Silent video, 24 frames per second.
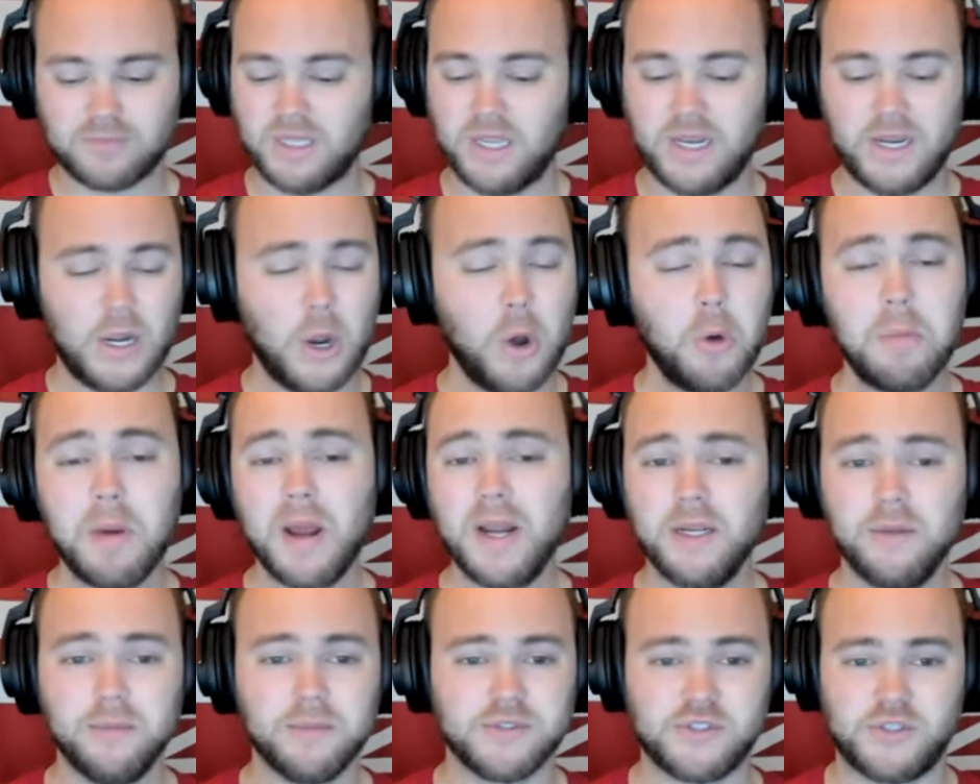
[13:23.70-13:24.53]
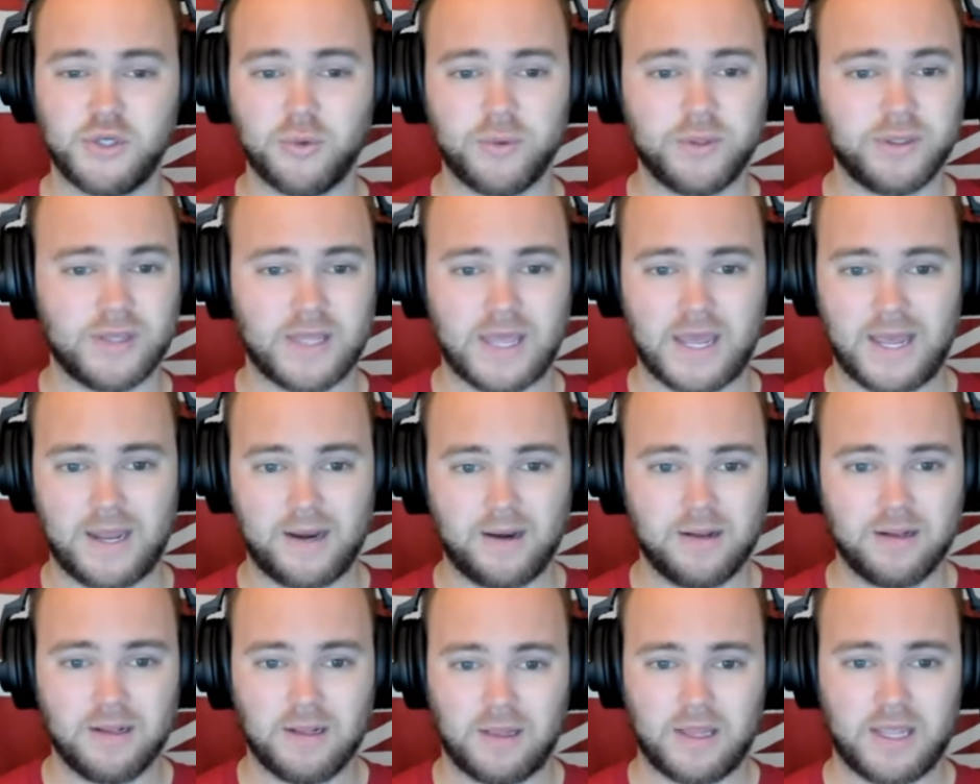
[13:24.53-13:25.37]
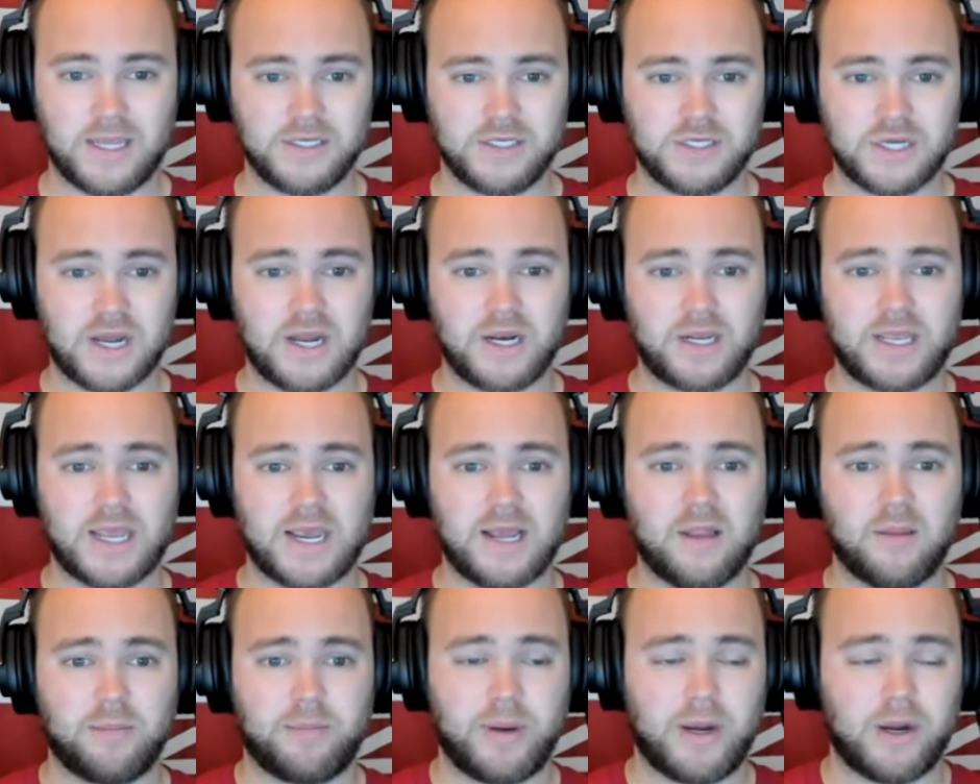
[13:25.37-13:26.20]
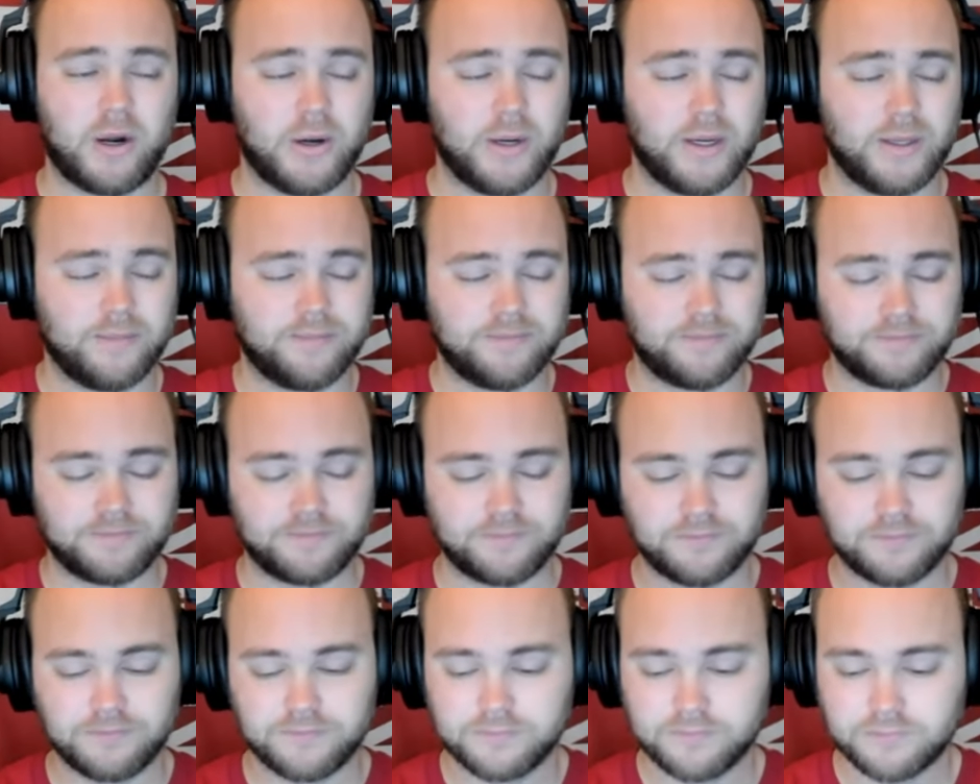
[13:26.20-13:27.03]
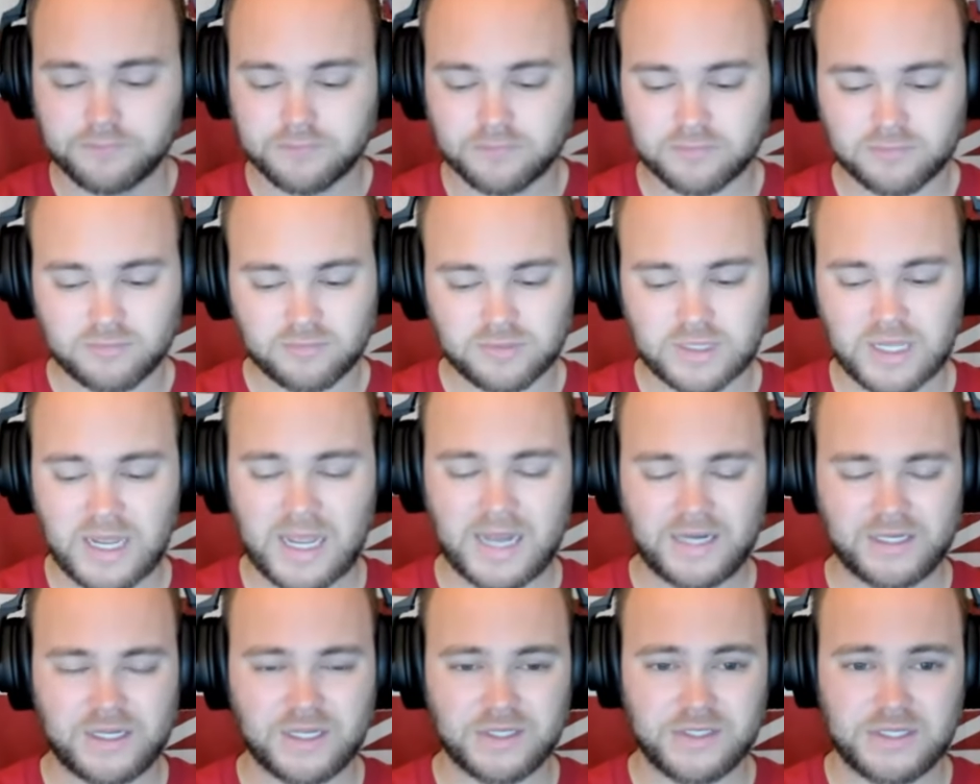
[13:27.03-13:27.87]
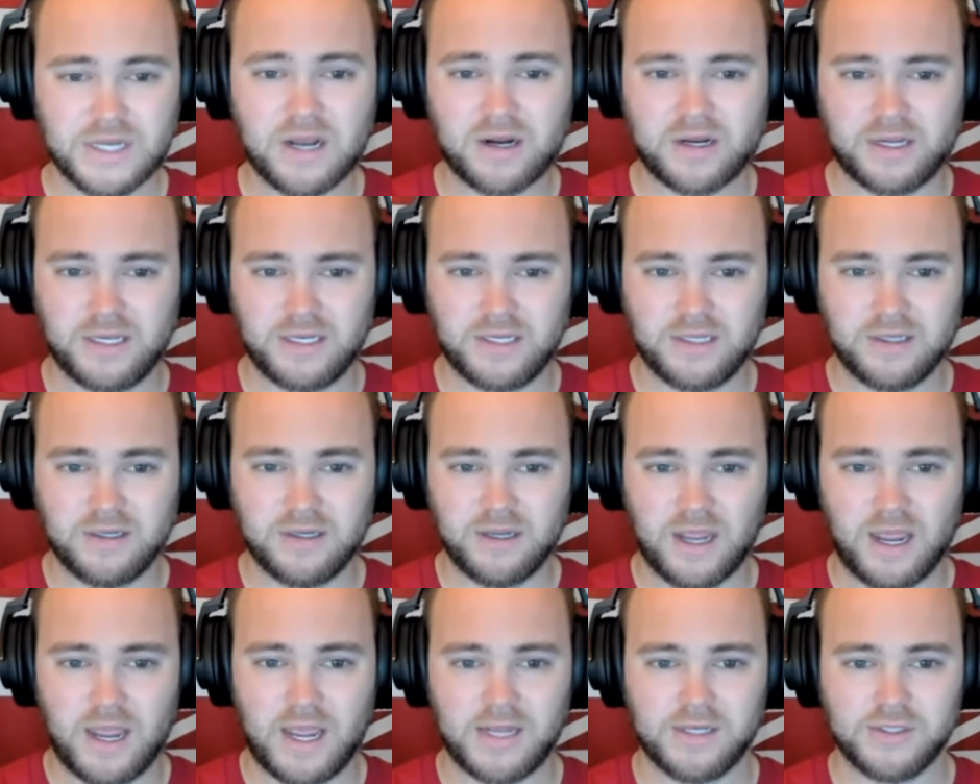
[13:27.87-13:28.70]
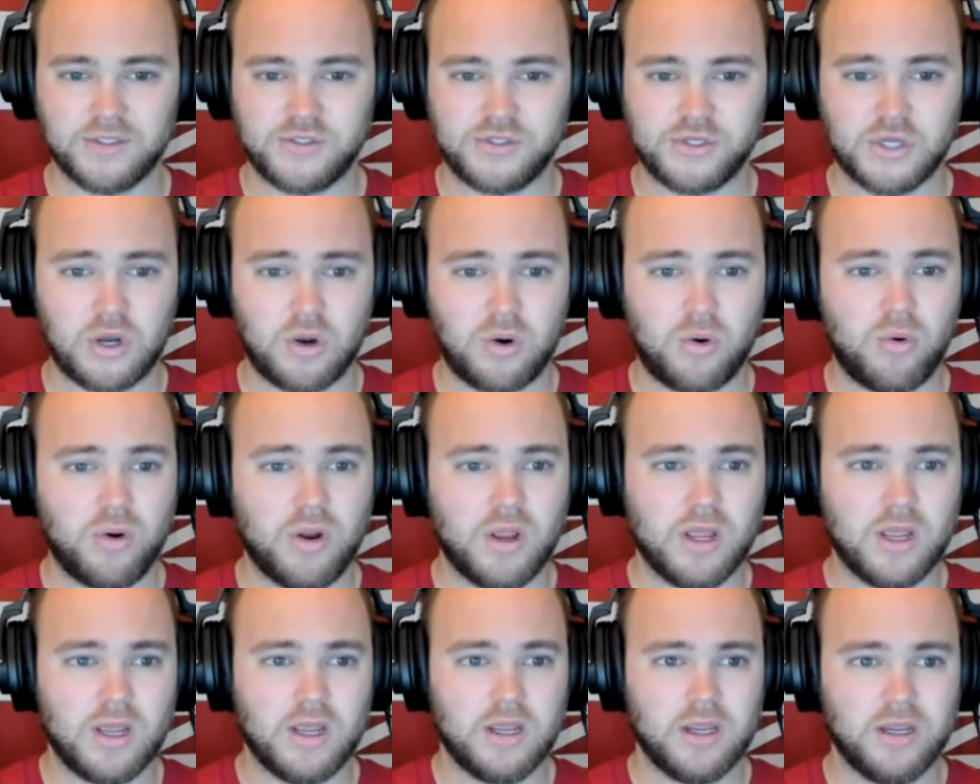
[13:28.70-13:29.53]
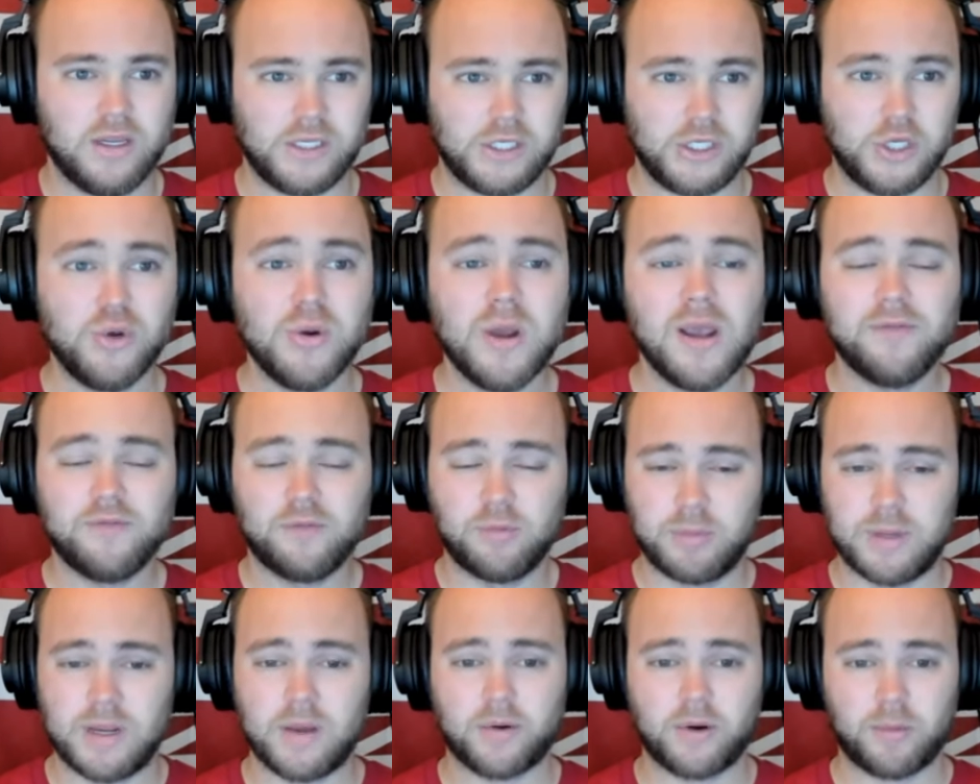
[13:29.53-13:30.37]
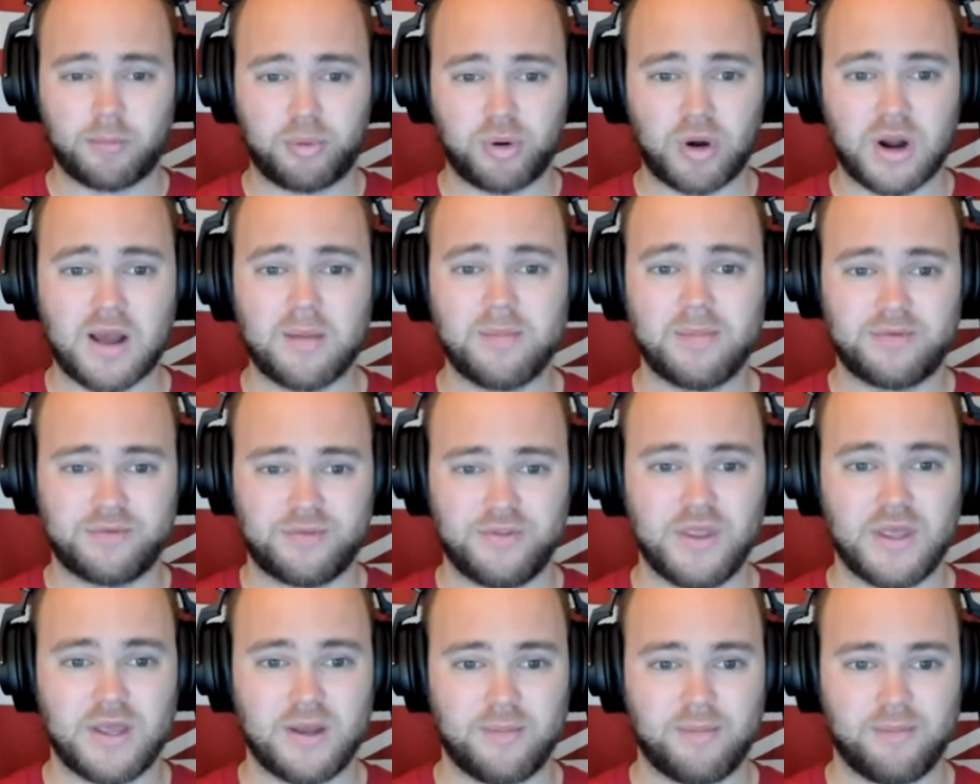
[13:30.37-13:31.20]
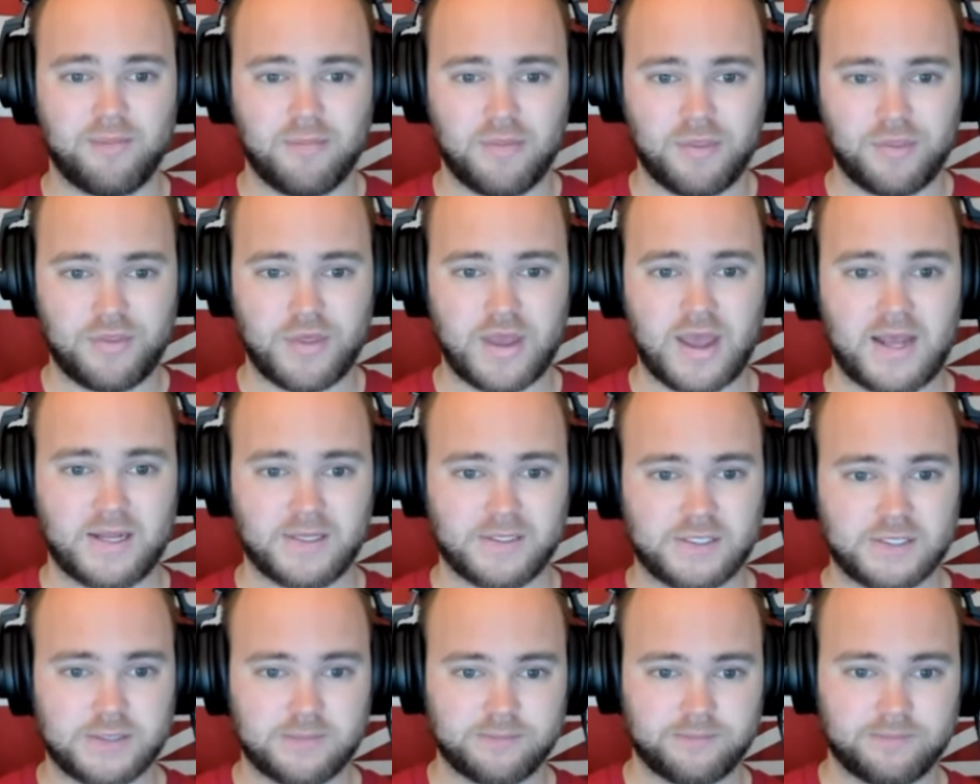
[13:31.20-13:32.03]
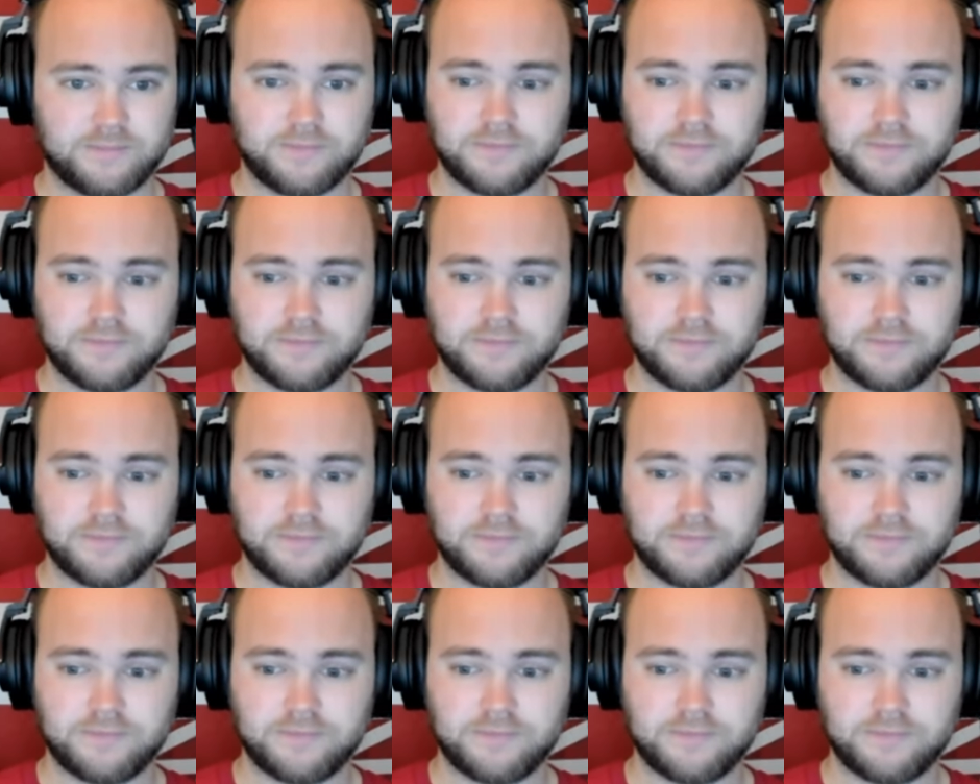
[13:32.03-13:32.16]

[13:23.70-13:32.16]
And nobody was doing that like John Calipari at Kentucky. And so you have to be able to promise them that.